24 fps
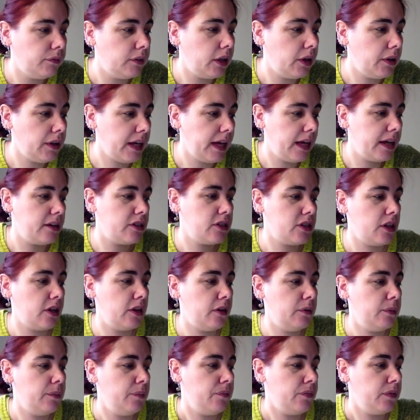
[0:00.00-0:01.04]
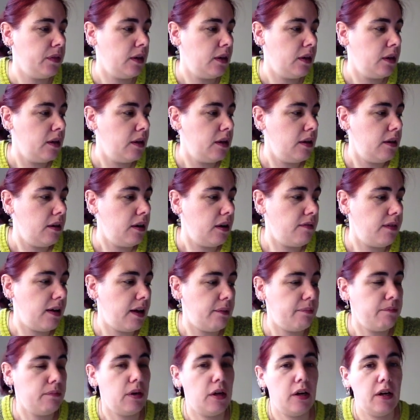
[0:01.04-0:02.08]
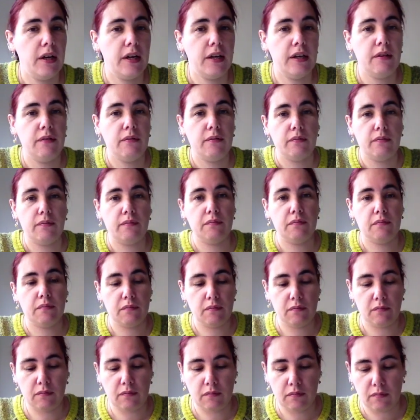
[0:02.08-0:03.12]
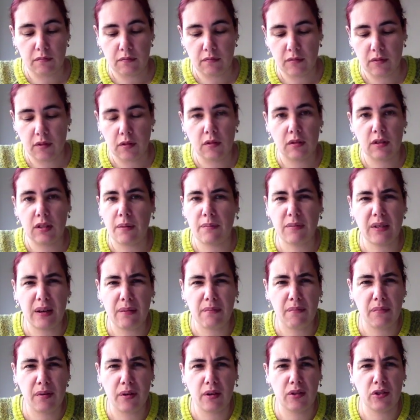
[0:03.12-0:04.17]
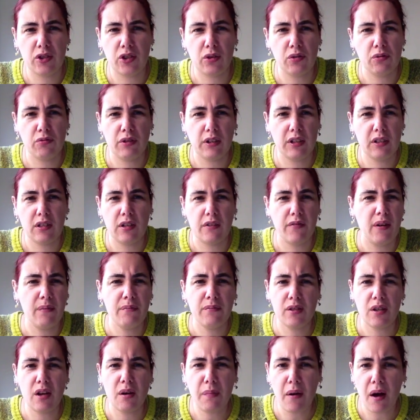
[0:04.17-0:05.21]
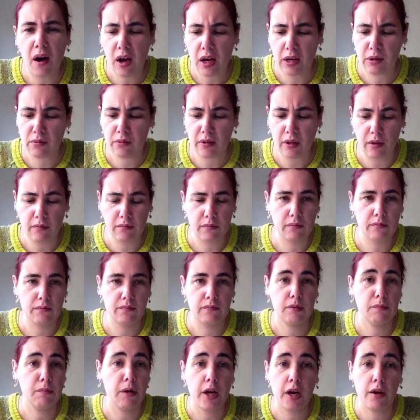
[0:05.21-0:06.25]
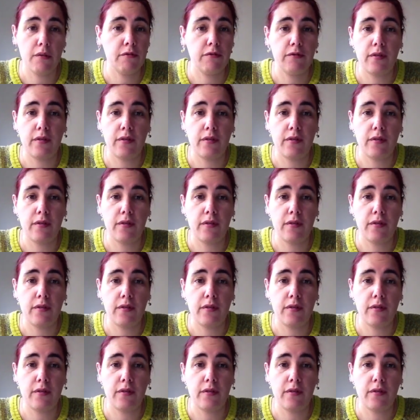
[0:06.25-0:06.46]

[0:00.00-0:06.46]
Okay, so I've had my September Jodyri stuff. I'm so behind with it. My own